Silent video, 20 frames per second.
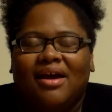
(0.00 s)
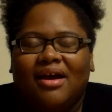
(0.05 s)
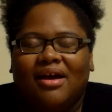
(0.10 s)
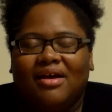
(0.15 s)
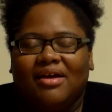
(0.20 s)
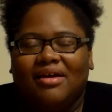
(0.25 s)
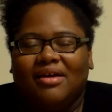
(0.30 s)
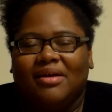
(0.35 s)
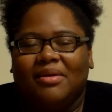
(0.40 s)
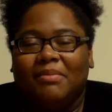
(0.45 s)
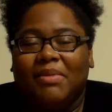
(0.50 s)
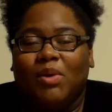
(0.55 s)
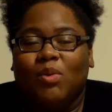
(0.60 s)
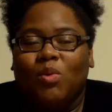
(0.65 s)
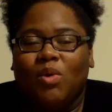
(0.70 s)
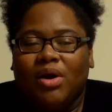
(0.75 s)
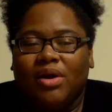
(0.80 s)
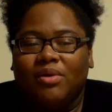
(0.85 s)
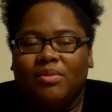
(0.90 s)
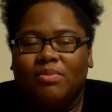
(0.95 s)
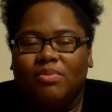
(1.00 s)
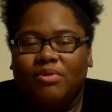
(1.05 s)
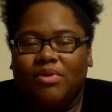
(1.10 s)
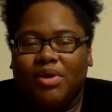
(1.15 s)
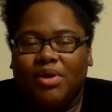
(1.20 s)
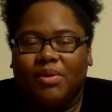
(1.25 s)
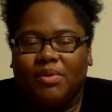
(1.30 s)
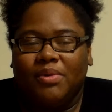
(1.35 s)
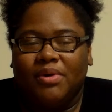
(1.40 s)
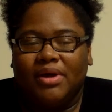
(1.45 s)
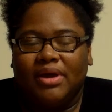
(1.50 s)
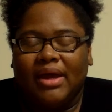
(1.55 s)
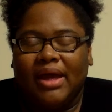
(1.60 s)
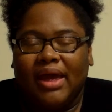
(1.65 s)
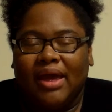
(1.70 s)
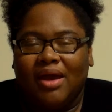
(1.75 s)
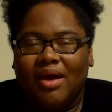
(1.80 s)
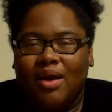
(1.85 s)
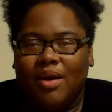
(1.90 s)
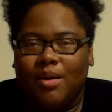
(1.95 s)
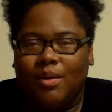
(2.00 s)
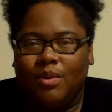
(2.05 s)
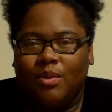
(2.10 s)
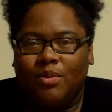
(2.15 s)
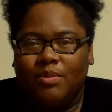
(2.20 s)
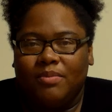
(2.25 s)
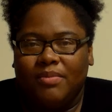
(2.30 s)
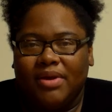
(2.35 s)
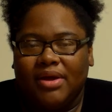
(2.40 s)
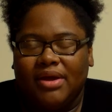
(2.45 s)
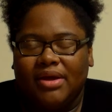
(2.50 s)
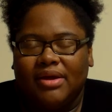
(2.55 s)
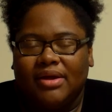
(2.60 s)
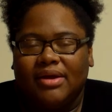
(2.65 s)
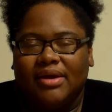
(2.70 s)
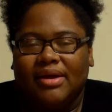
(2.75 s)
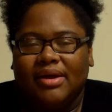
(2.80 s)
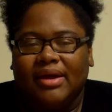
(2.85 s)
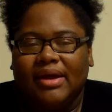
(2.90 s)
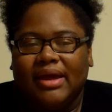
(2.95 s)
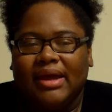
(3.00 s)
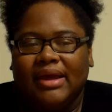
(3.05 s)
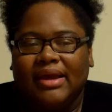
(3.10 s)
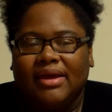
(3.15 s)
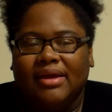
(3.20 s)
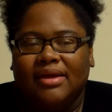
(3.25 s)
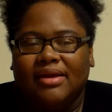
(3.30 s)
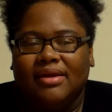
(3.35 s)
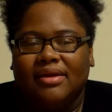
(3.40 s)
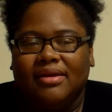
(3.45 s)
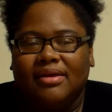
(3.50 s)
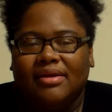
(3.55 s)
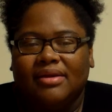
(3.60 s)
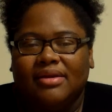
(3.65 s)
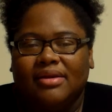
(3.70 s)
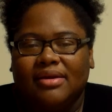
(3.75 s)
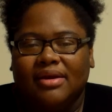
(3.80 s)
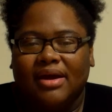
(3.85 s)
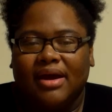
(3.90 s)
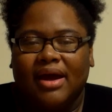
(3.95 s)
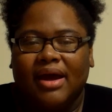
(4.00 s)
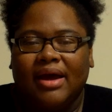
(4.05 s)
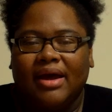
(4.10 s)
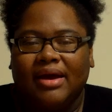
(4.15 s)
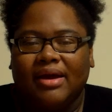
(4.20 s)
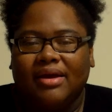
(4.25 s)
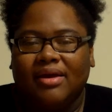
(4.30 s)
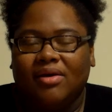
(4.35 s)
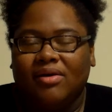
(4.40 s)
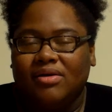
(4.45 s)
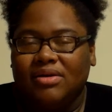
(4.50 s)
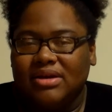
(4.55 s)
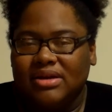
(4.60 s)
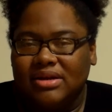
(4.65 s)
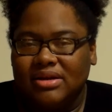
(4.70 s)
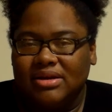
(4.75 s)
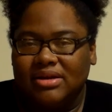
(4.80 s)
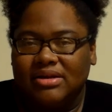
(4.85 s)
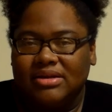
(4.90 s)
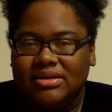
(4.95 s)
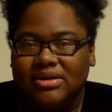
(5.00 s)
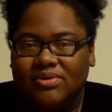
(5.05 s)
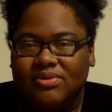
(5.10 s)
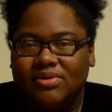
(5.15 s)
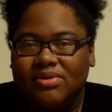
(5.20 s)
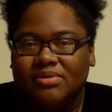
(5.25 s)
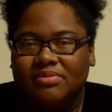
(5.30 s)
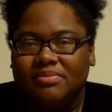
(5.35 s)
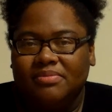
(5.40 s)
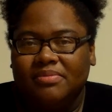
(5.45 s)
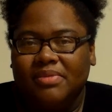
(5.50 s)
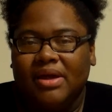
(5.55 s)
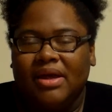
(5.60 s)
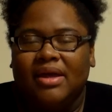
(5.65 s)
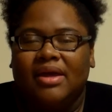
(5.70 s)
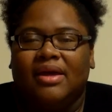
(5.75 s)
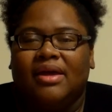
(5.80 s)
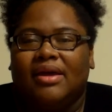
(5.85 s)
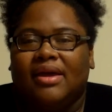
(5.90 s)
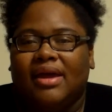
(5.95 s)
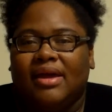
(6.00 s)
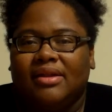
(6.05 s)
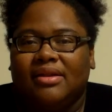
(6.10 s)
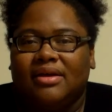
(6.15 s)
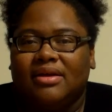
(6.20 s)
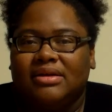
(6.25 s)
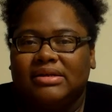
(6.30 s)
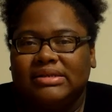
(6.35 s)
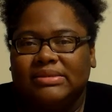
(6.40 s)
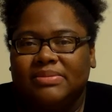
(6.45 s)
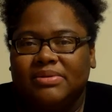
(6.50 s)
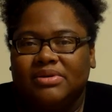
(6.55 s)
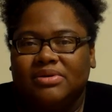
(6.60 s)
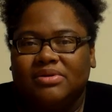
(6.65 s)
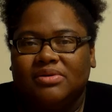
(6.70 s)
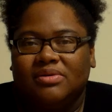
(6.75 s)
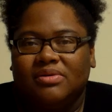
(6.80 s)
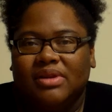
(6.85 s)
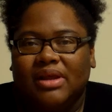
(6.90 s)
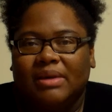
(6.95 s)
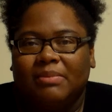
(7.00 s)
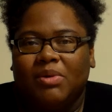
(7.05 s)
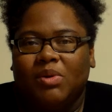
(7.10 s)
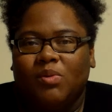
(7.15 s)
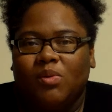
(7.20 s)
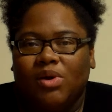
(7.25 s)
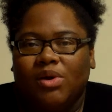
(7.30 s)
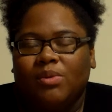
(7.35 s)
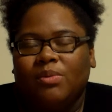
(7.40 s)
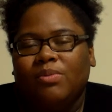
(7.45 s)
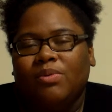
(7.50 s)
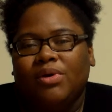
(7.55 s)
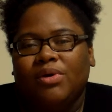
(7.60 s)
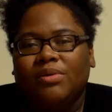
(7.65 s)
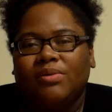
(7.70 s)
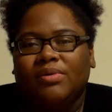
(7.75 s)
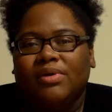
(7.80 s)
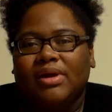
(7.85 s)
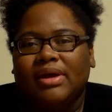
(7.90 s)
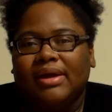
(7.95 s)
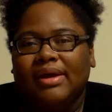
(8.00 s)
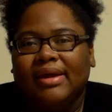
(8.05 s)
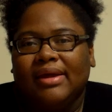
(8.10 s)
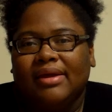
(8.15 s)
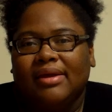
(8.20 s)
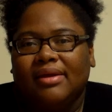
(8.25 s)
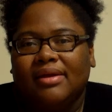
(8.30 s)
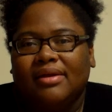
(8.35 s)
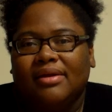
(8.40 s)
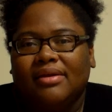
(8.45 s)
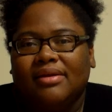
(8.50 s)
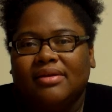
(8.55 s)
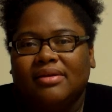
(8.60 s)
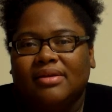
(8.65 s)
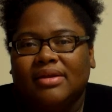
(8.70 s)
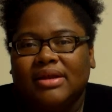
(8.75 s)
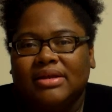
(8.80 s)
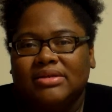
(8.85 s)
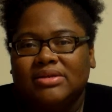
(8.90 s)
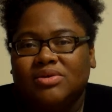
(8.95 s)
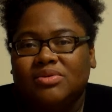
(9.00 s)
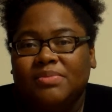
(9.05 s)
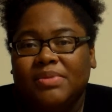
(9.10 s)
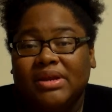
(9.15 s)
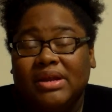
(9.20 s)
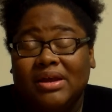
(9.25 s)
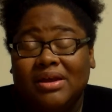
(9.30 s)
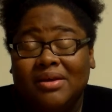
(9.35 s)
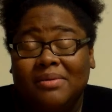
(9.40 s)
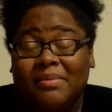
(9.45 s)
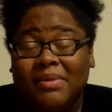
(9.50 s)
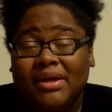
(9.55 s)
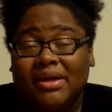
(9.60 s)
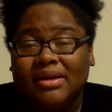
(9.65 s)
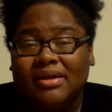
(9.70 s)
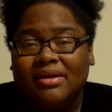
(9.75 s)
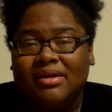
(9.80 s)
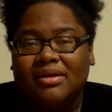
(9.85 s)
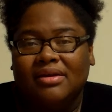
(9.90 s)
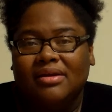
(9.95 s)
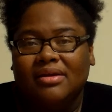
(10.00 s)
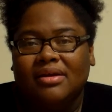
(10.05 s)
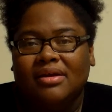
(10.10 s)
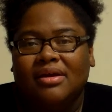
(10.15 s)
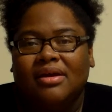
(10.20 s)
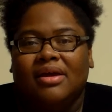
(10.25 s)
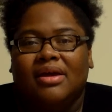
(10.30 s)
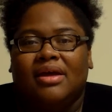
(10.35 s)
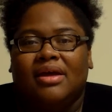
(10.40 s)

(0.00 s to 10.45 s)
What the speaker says: My water broke at home, and I called in and told them at the hospital that my water broke, and they told me to come in,